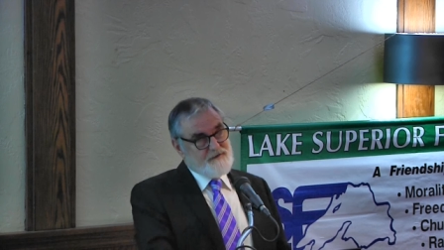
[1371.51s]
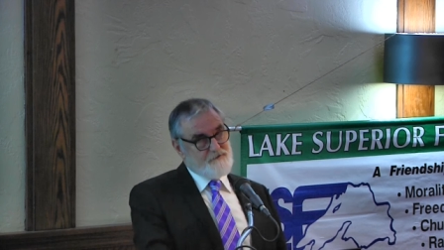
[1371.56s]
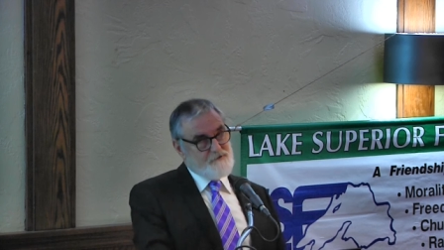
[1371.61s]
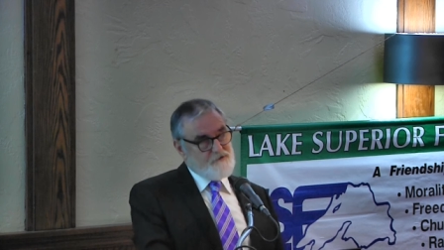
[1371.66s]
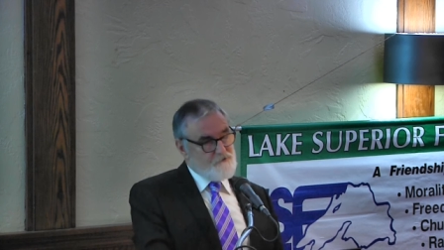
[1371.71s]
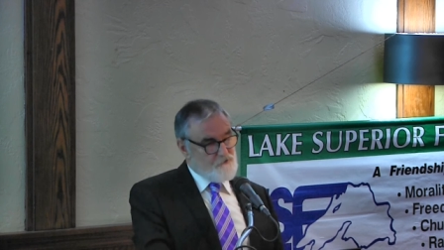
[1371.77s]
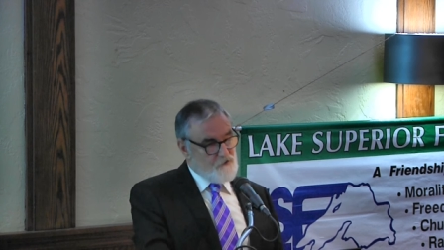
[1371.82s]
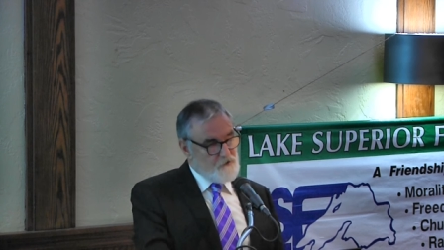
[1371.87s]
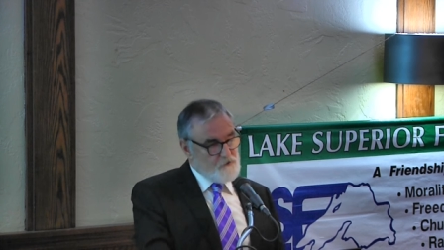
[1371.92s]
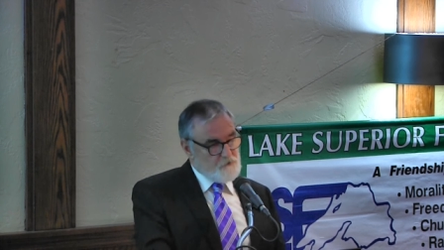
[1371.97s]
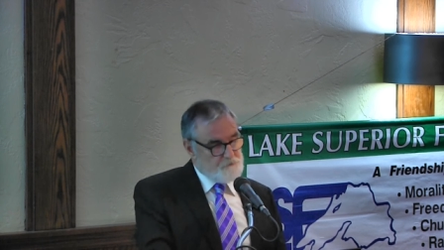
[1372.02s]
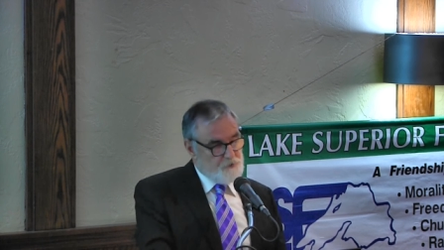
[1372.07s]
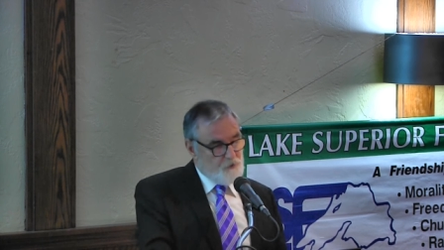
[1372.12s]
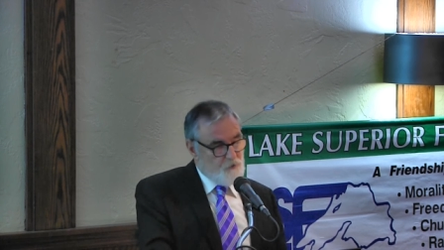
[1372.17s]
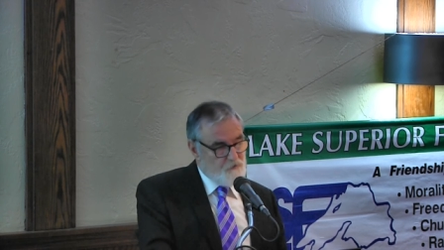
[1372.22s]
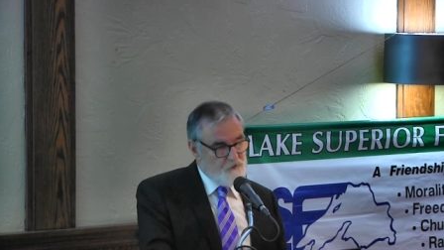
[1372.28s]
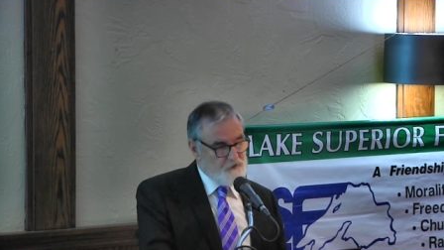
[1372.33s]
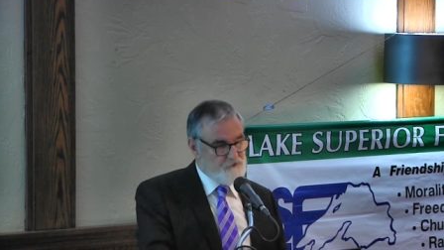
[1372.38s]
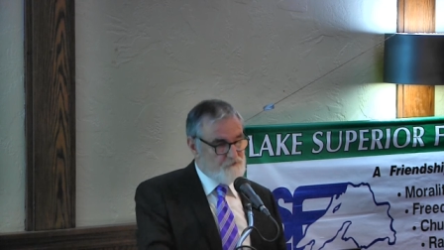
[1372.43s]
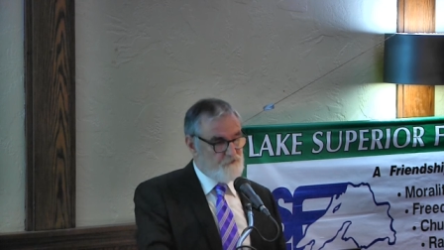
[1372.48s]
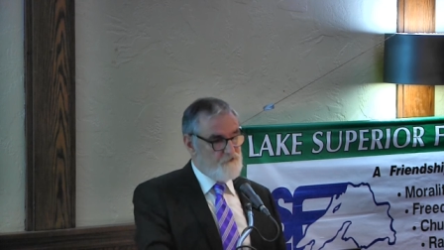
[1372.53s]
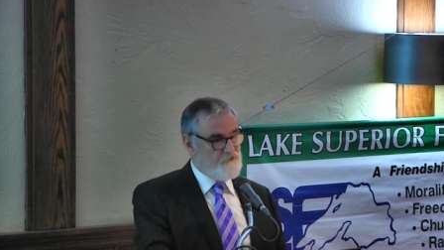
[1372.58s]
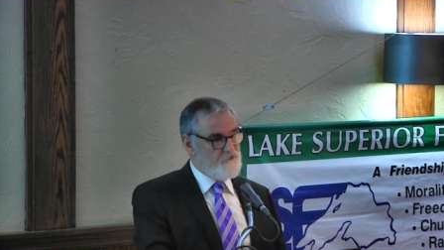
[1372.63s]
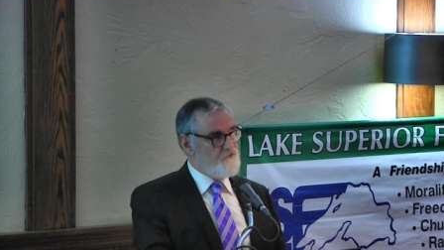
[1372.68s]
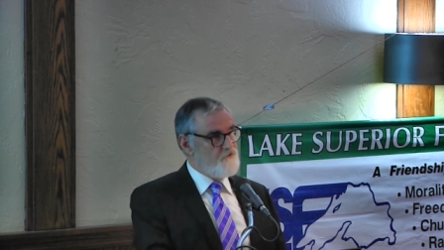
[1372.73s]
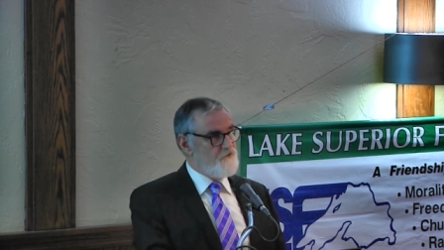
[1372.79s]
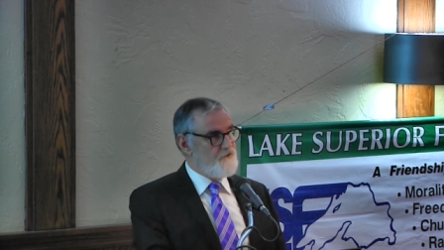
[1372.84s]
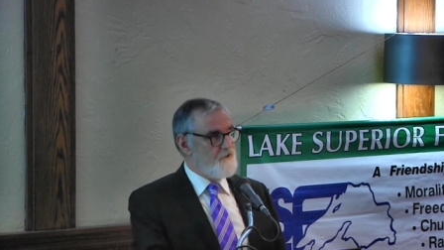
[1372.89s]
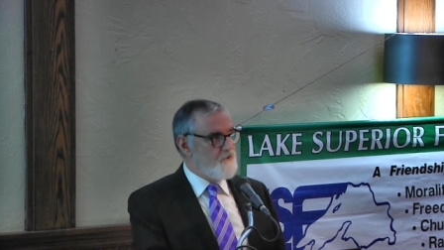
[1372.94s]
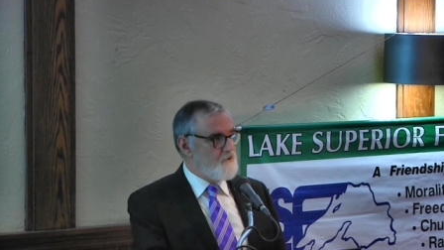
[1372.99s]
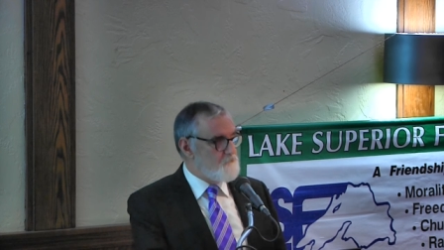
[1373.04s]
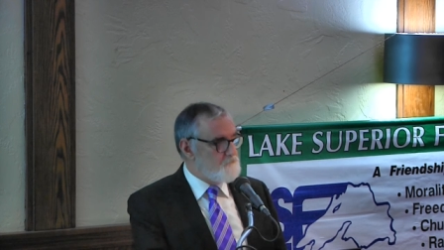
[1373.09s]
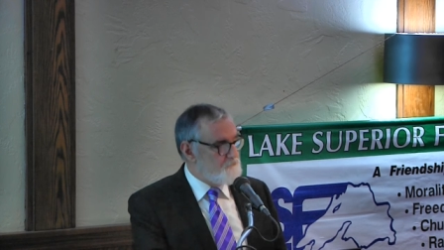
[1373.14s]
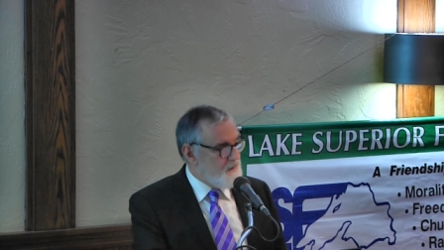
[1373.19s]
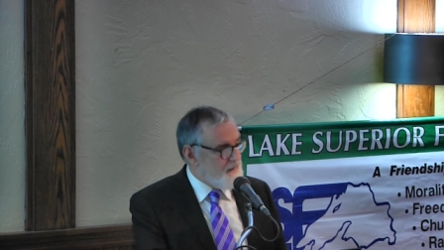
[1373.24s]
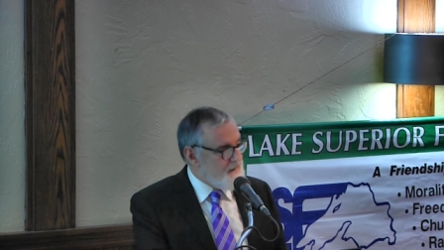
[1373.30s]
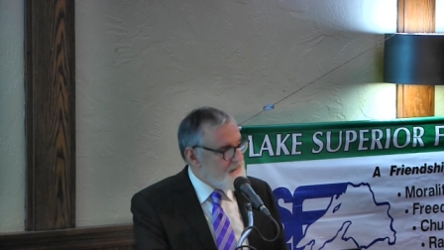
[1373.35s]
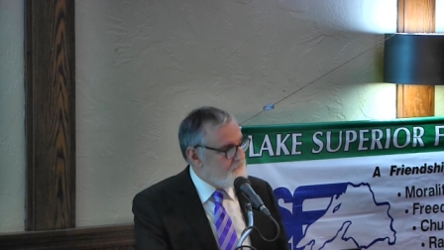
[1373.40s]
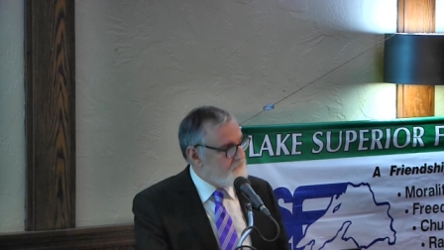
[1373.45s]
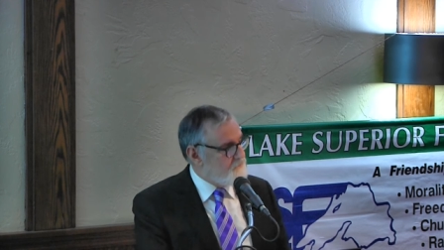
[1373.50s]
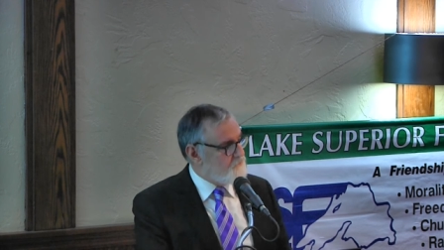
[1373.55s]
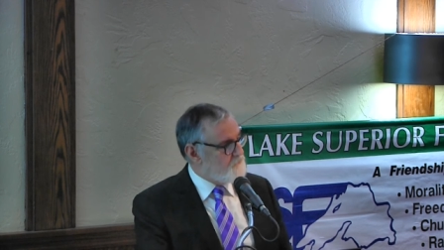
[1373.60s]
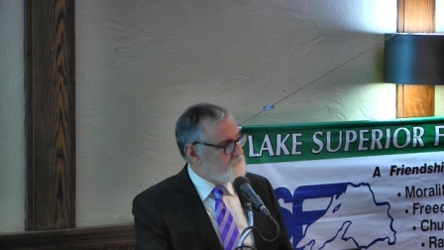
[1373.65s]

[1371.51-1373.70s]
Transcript: These aren't points. This isn't a debate. A